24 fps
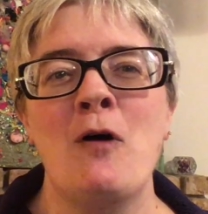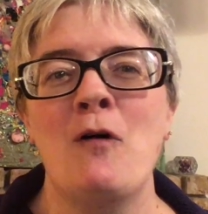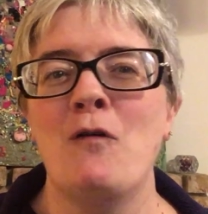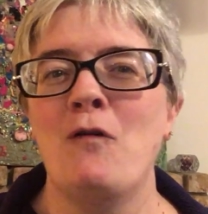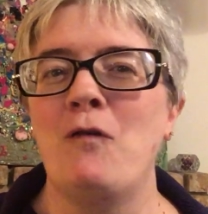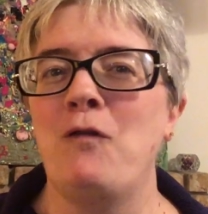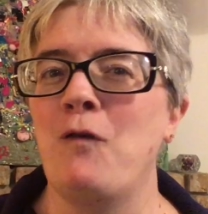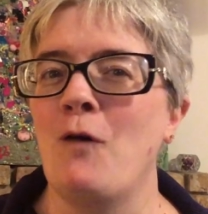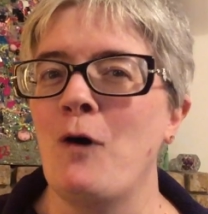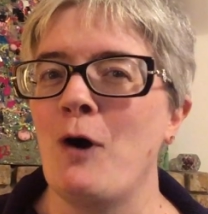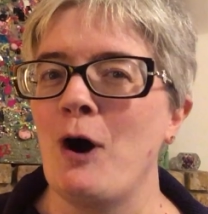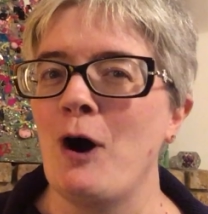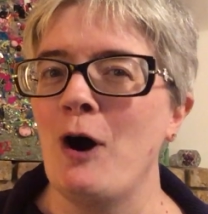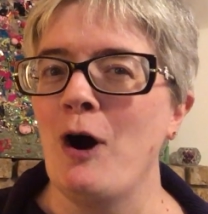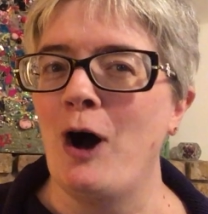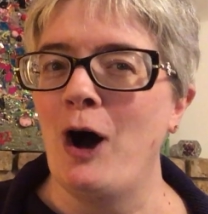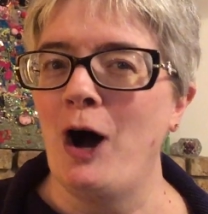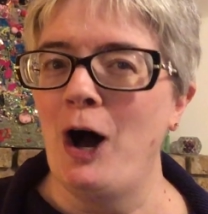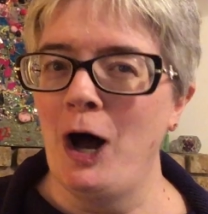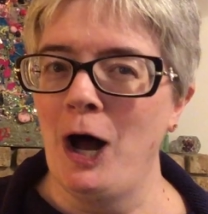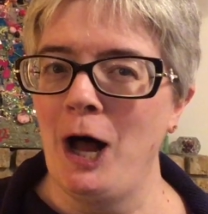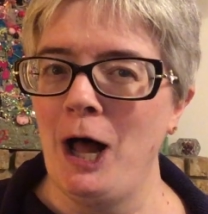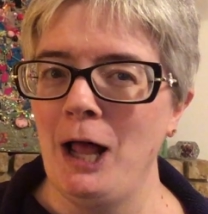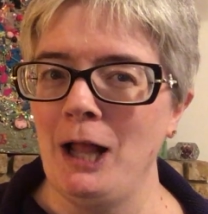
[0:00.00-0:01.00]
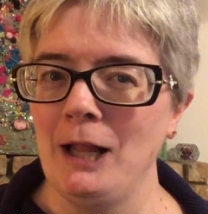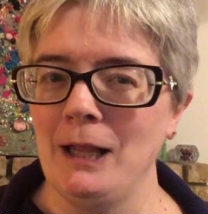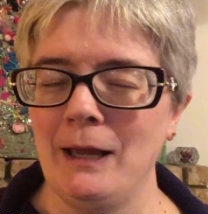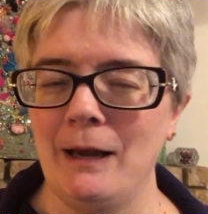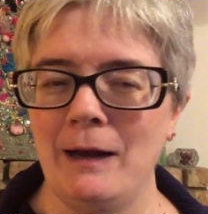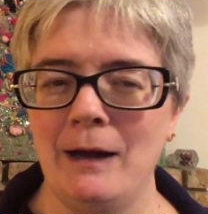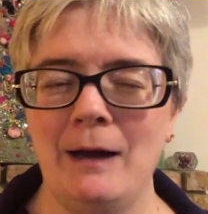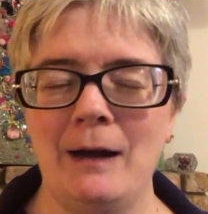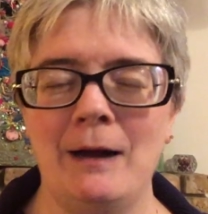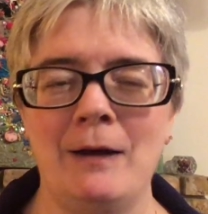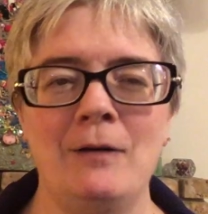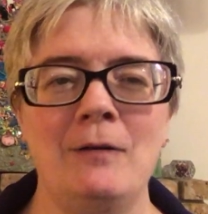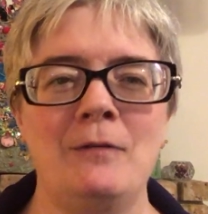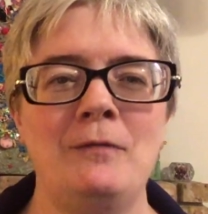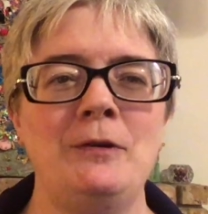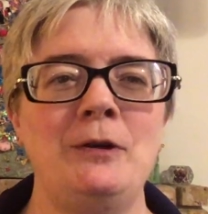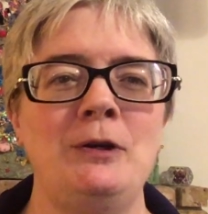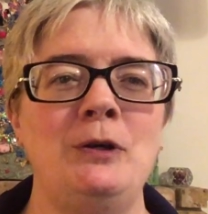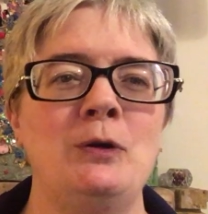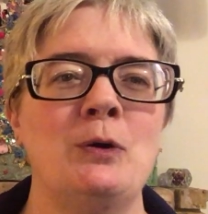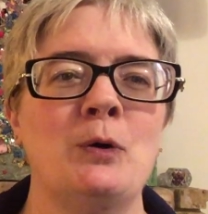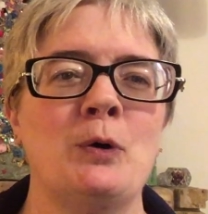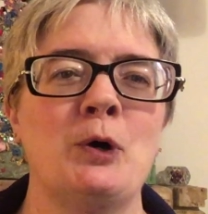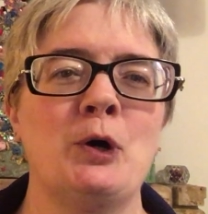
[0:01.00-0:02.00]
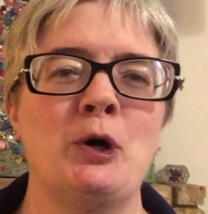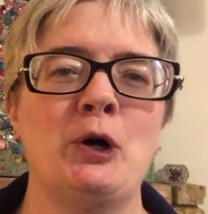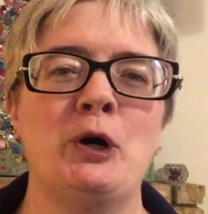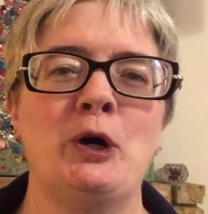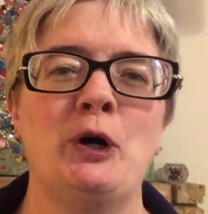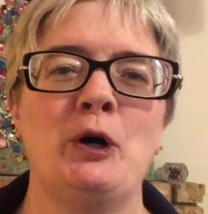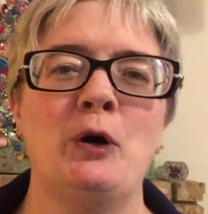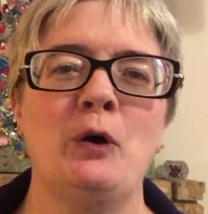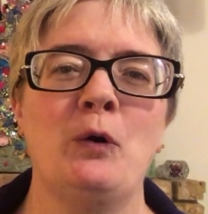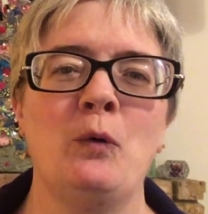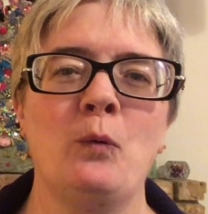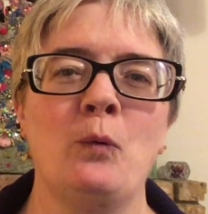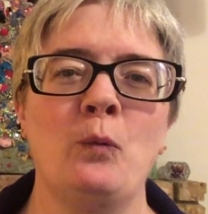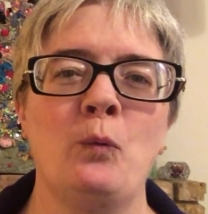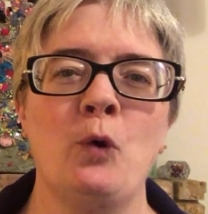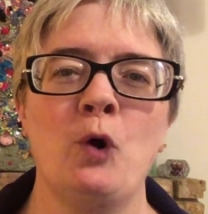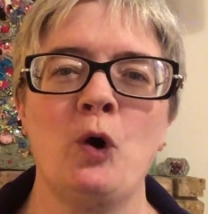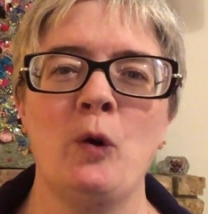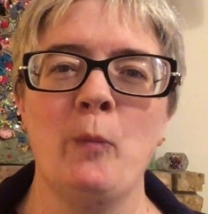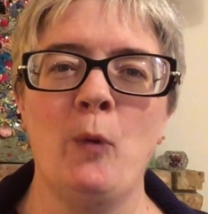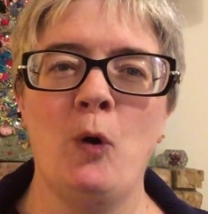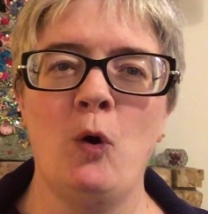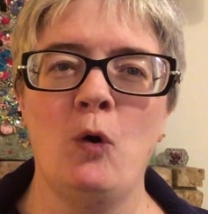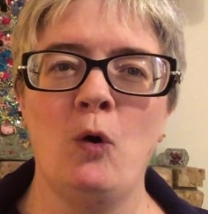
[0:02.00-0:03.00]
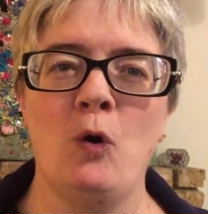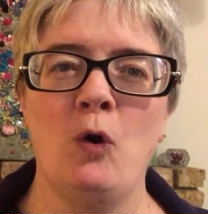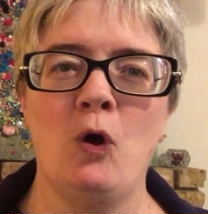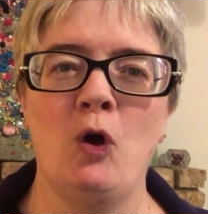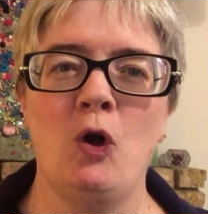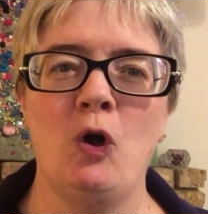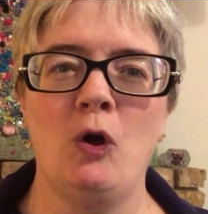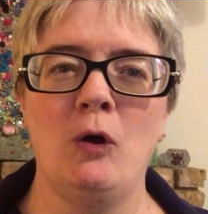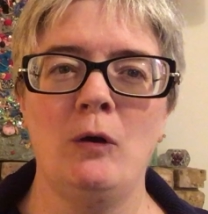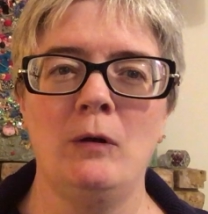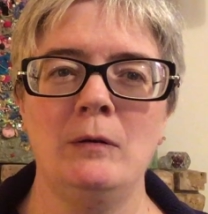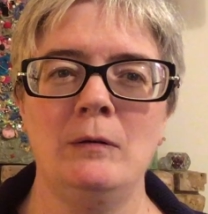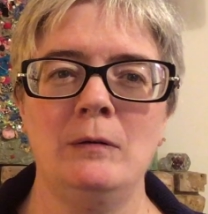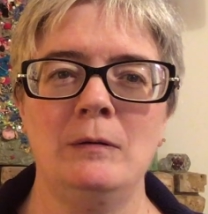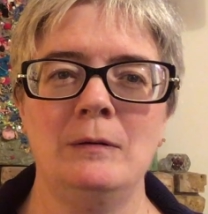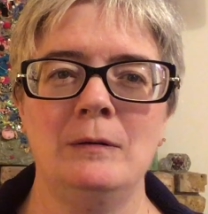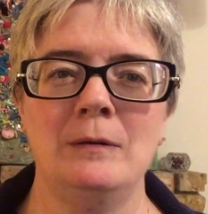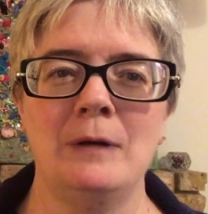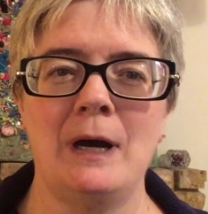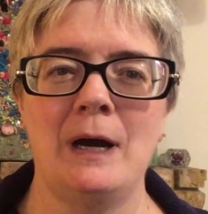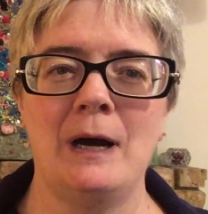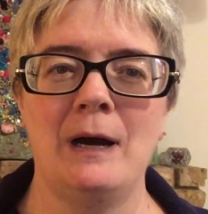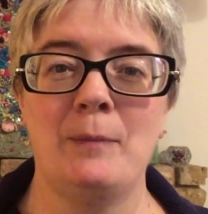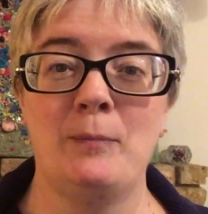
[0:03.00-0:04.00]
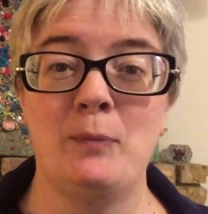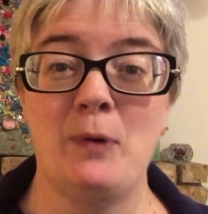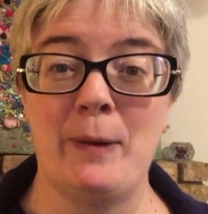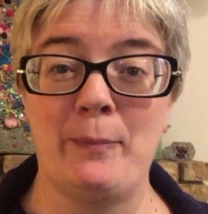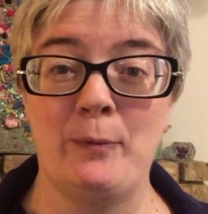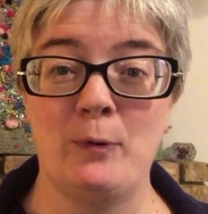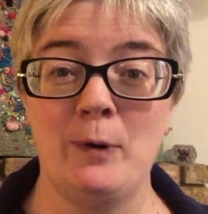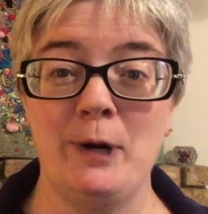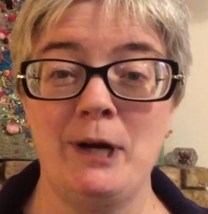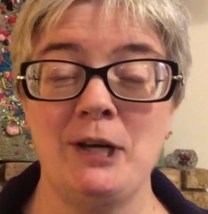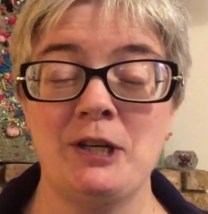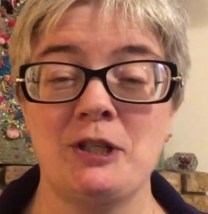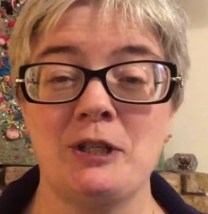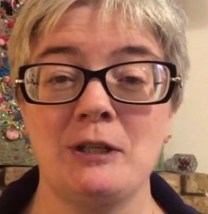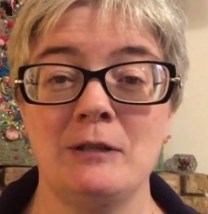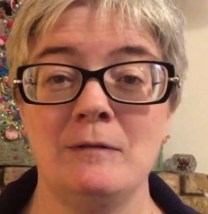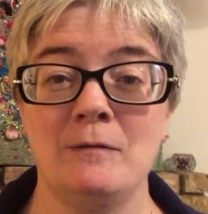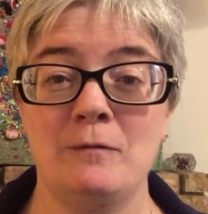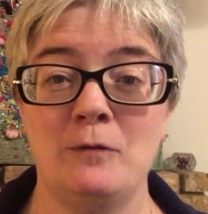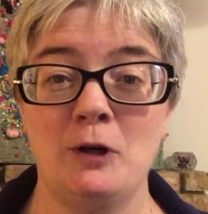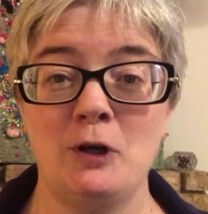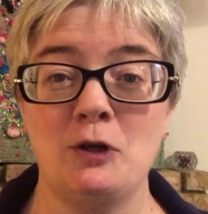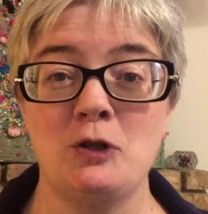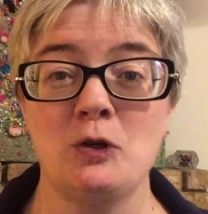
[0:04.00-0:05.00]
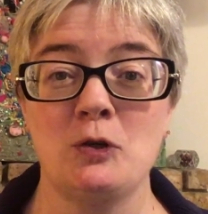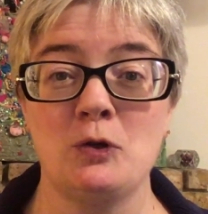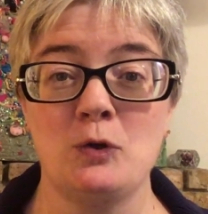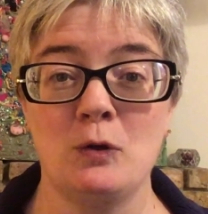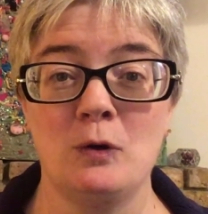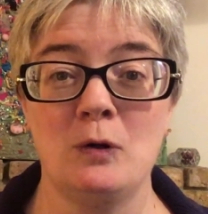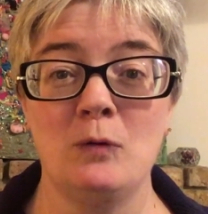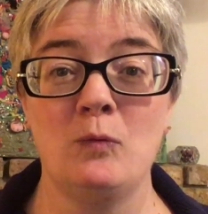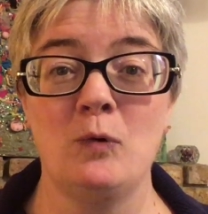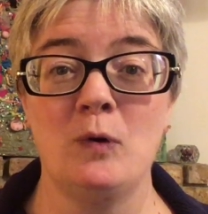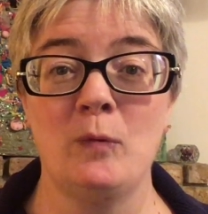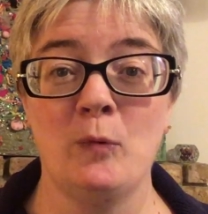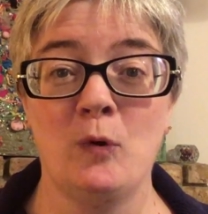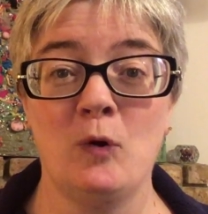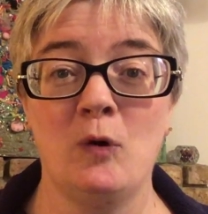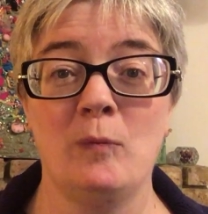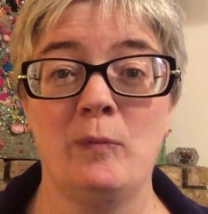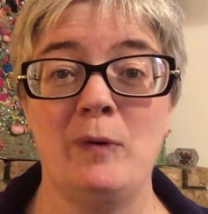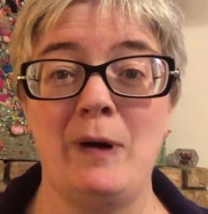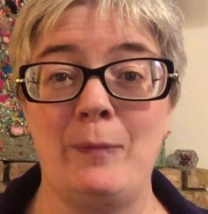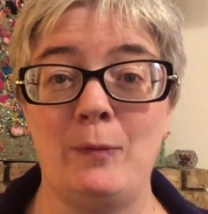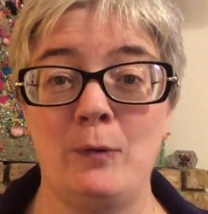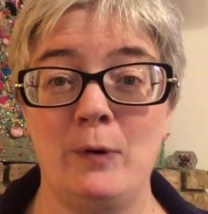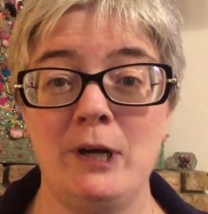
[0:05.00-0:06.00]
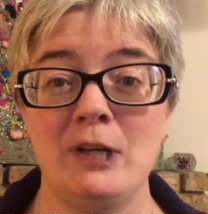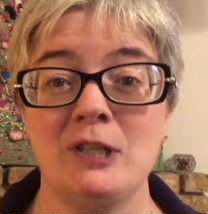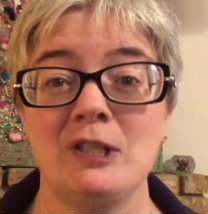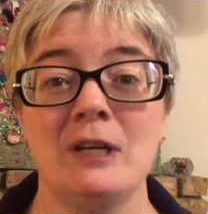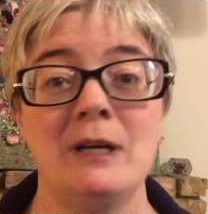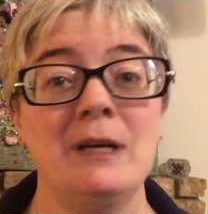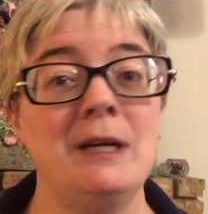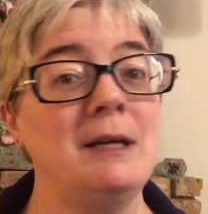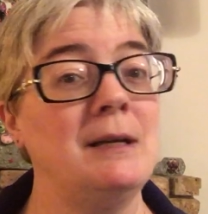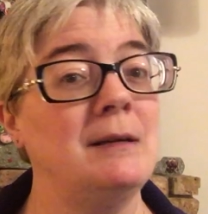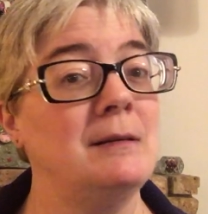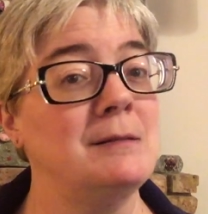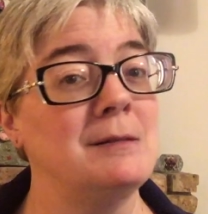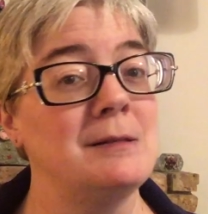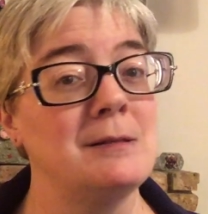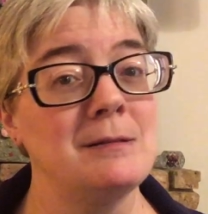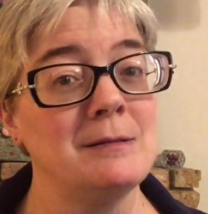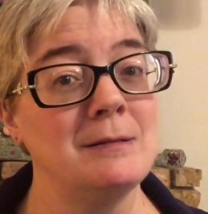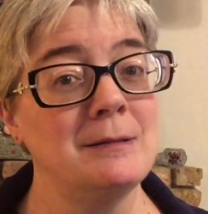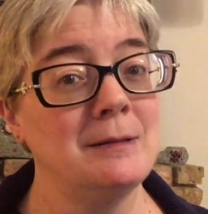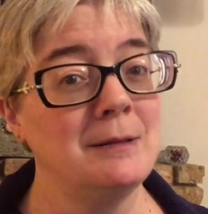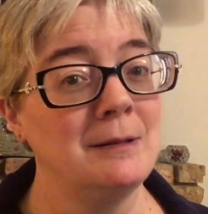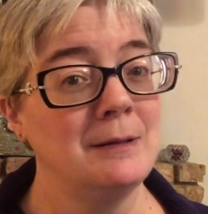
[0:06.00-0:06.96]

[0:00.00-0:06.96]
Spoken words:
for all of your wormhole preparation, furniture store wormhole preparation needs,